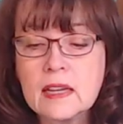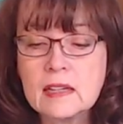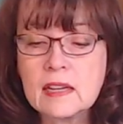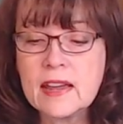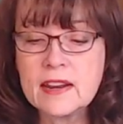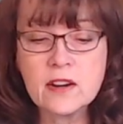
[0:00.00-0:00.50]

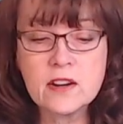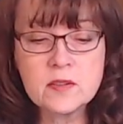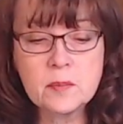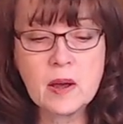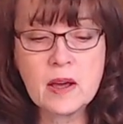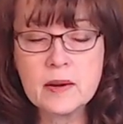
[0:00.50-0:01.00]
layered,
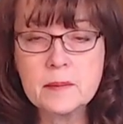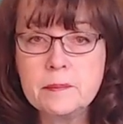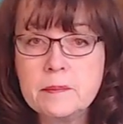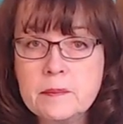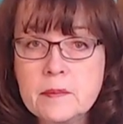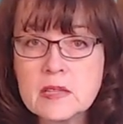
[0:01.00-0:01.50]
bottom,
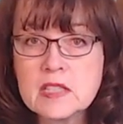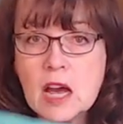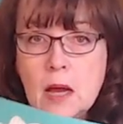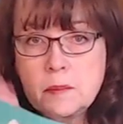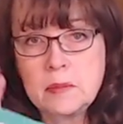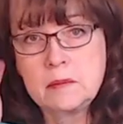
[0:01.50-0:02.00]

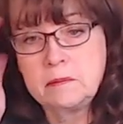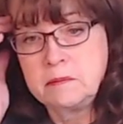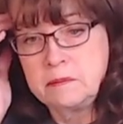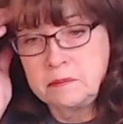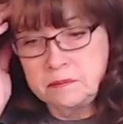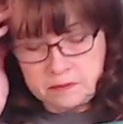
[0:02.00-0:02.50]
top.
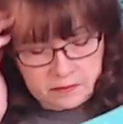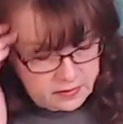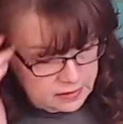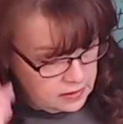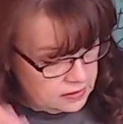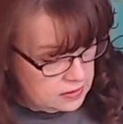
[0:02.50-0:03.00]

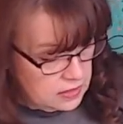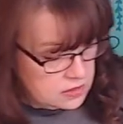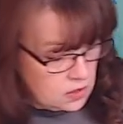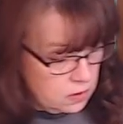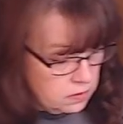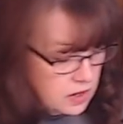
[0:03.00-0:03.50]
Okay.
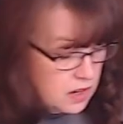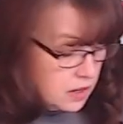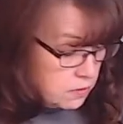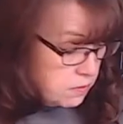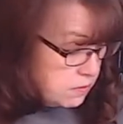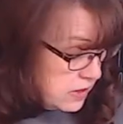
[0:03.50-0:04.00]
So
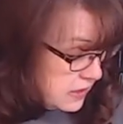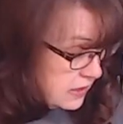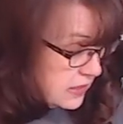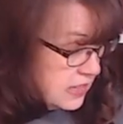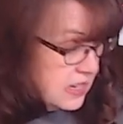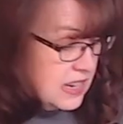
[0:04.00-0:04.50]

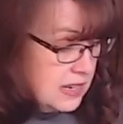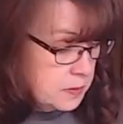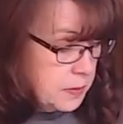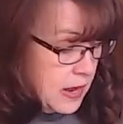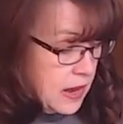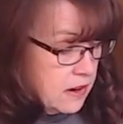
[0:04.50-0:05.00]
really neat
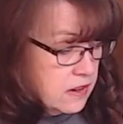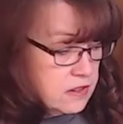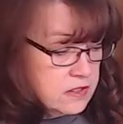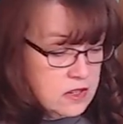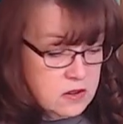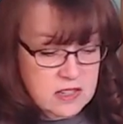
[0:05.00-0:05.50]
pattern.
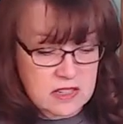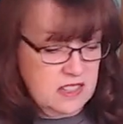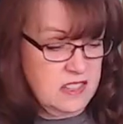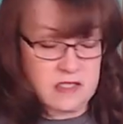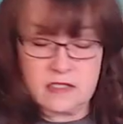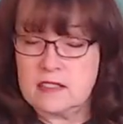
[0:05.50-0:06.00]
So it,
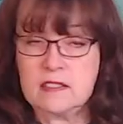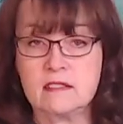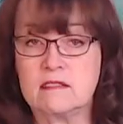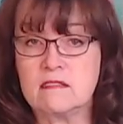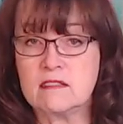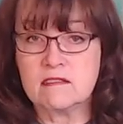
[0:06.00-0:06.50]
it,
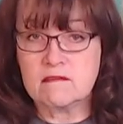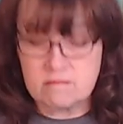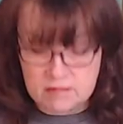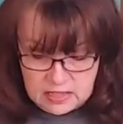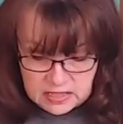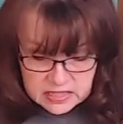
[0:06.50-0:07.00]

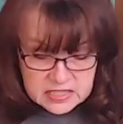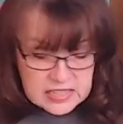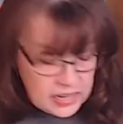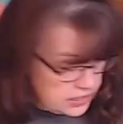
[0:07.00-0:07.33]
it can take